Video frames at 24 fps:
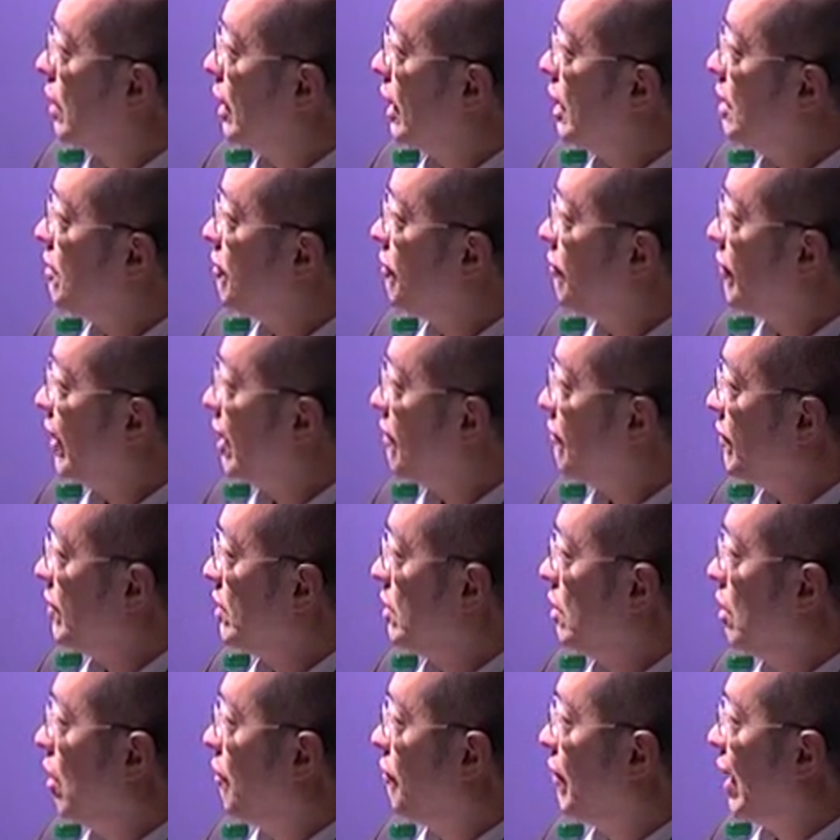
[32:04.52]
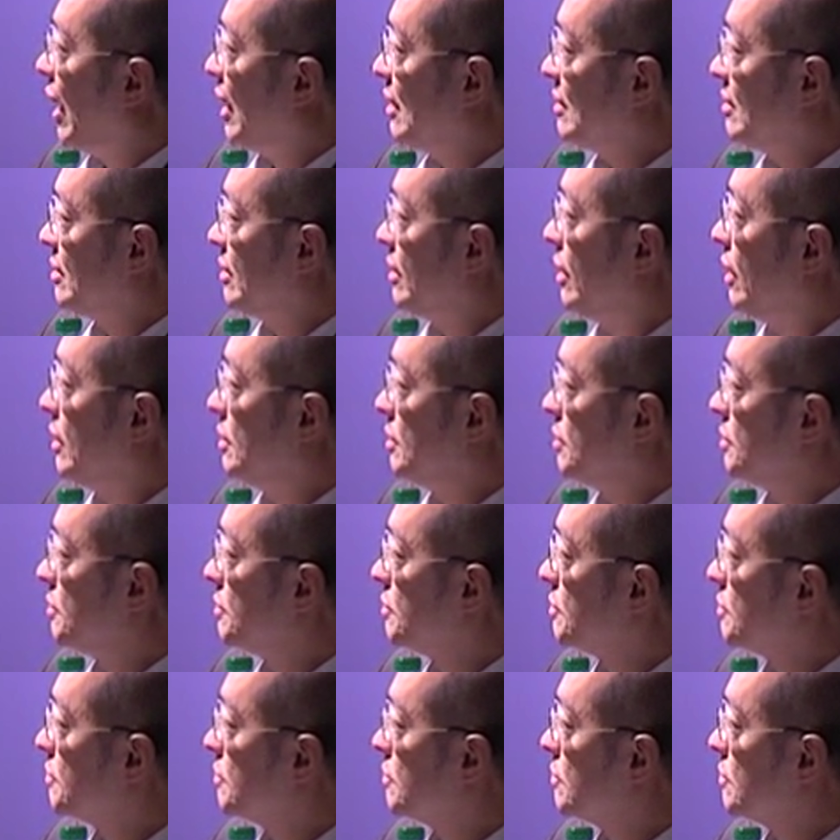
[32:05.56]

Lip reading: in favor of ASEAN,